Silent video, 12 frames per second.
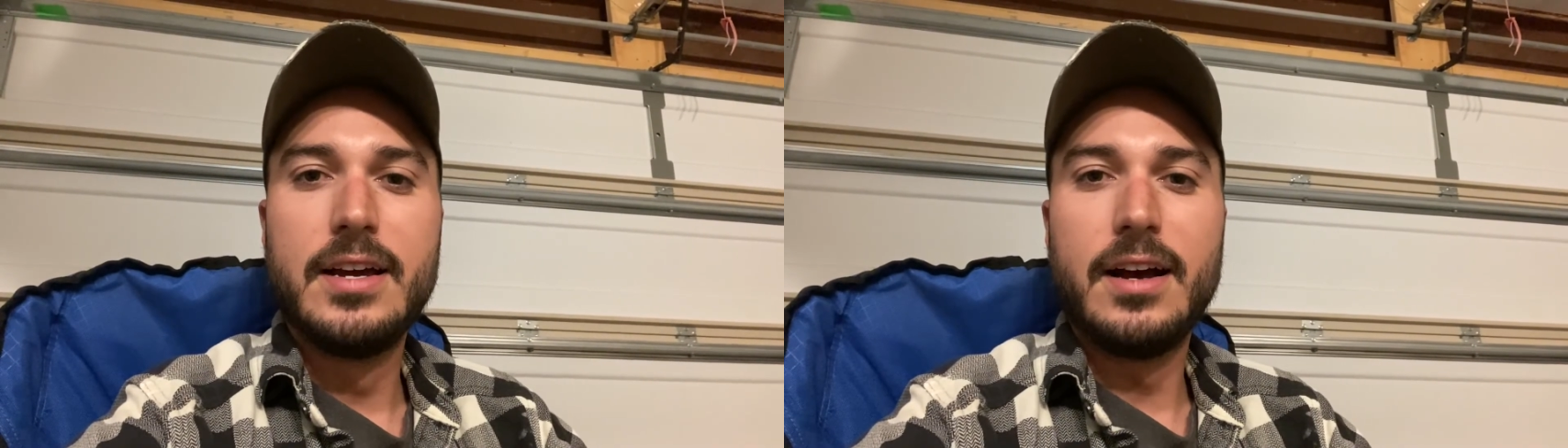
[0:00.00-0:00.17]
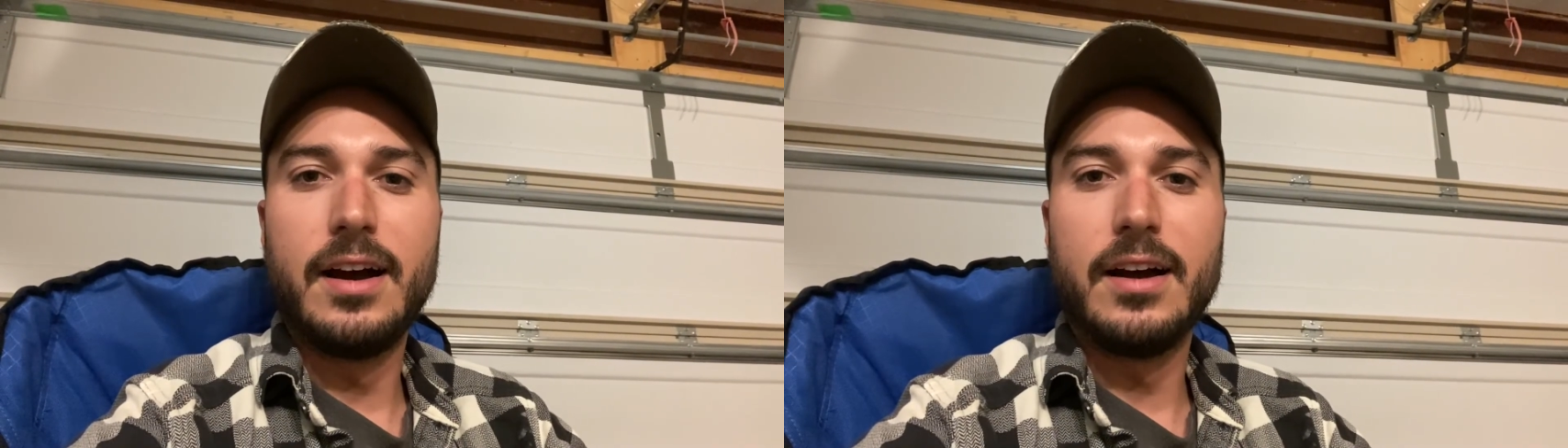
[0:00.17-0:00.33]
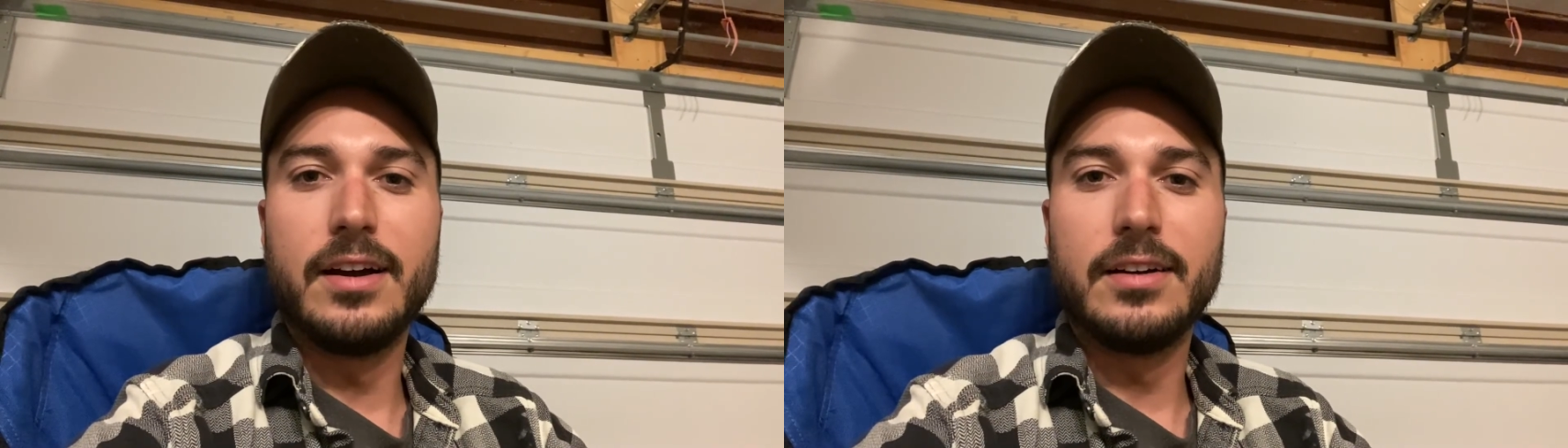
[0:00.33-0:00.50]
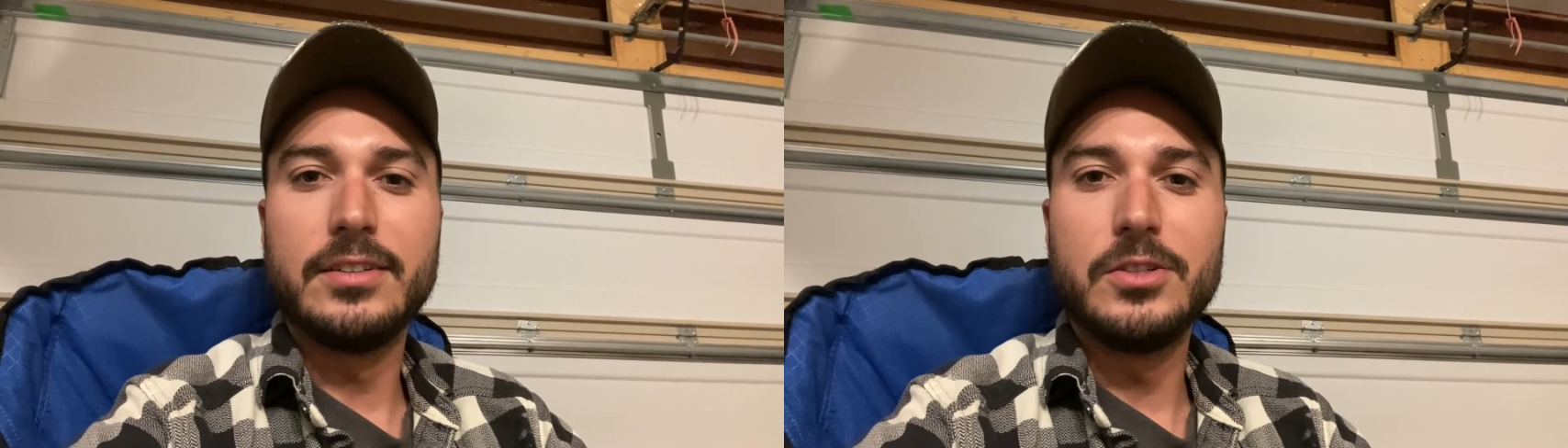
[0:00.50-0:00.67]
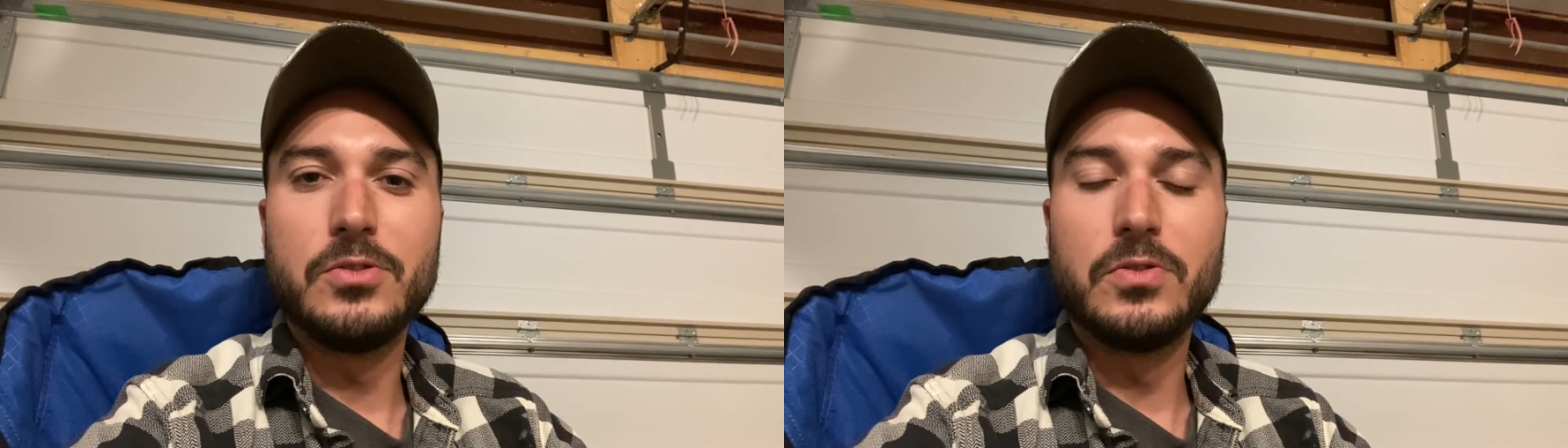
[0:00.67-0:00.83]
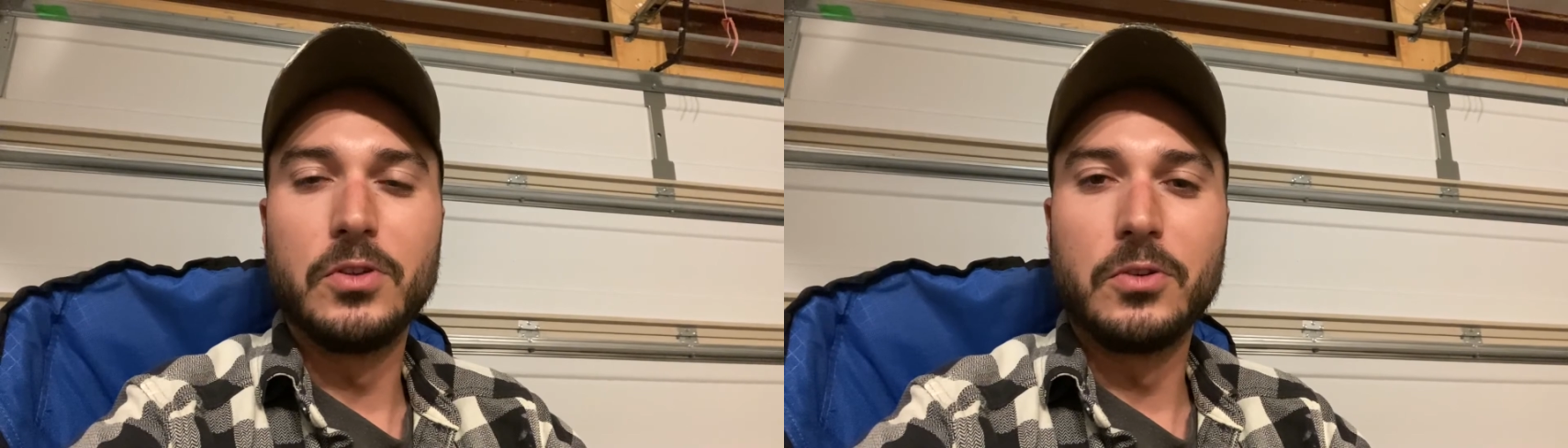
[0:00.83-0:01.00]
uh,
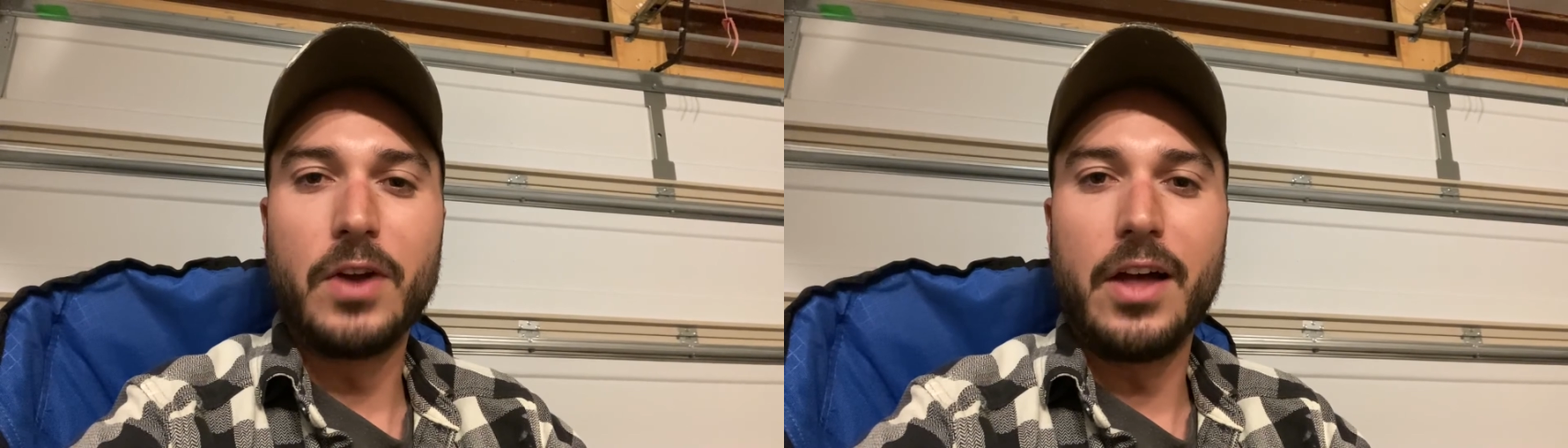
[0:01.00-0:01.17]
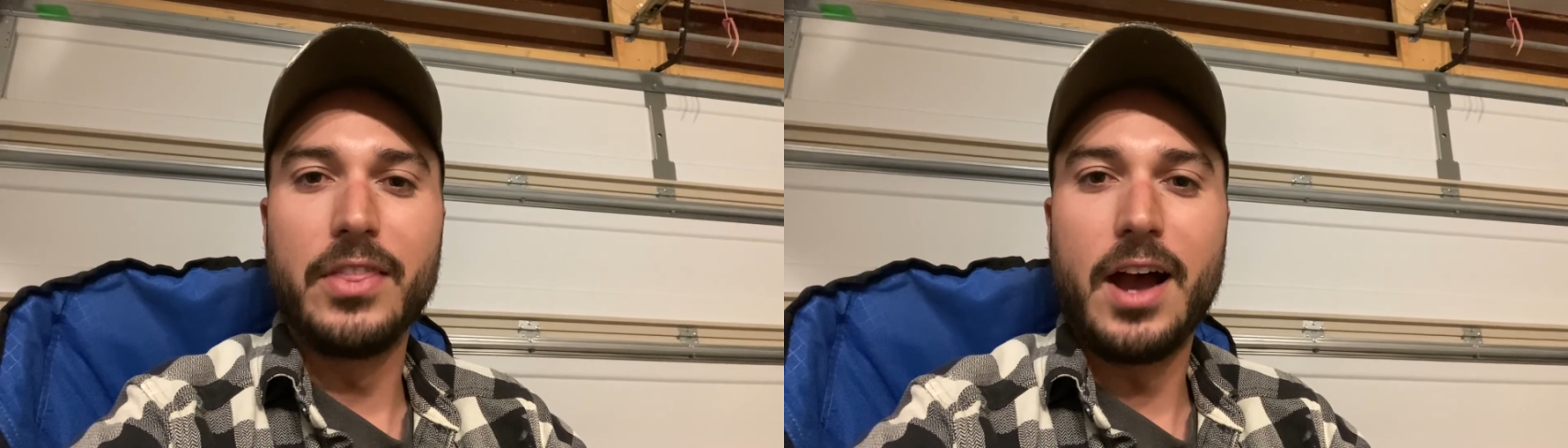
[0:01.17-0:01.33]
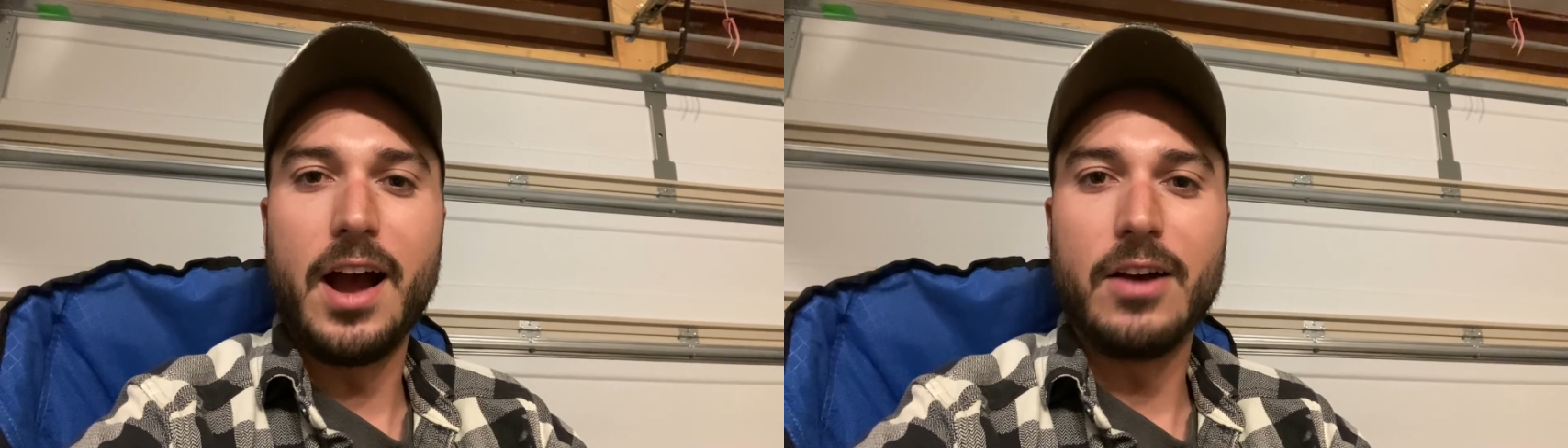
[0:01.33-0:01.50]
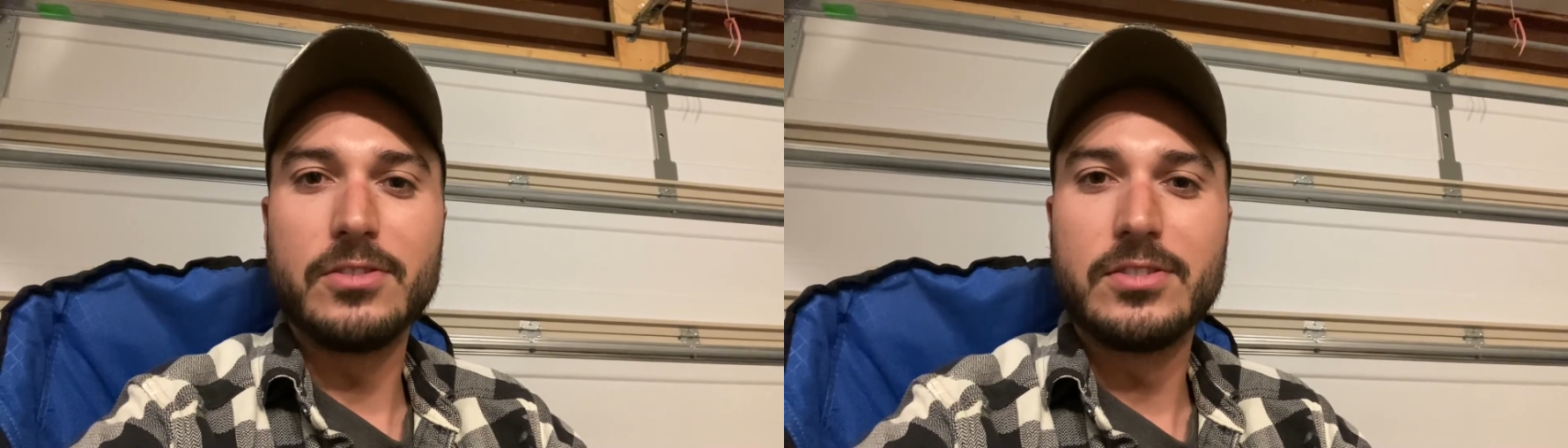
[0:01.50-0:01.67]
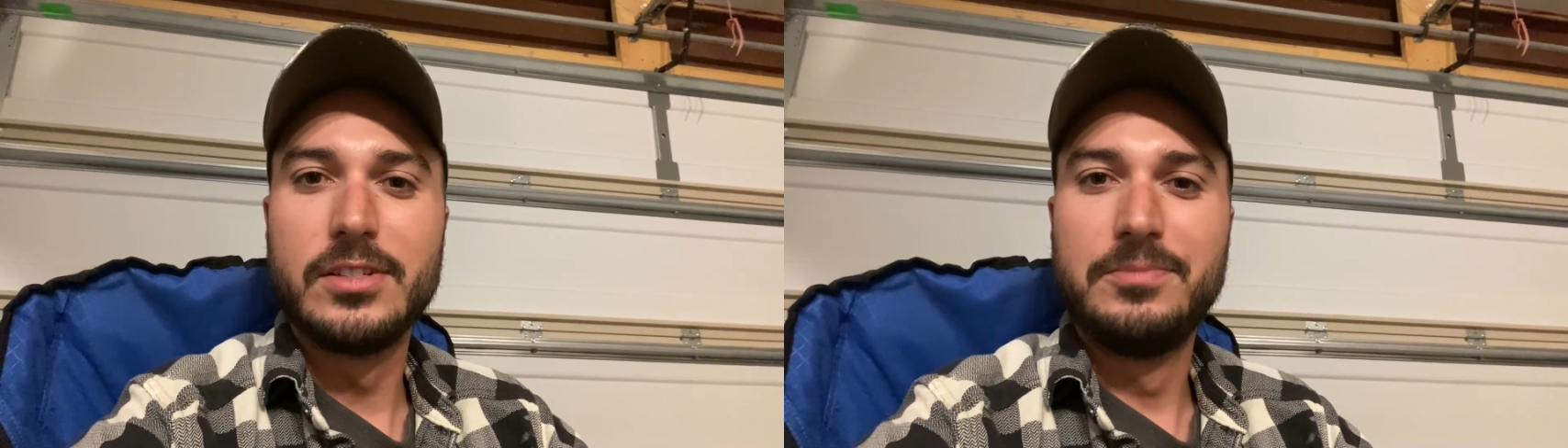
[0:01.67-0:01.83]
useful around the house.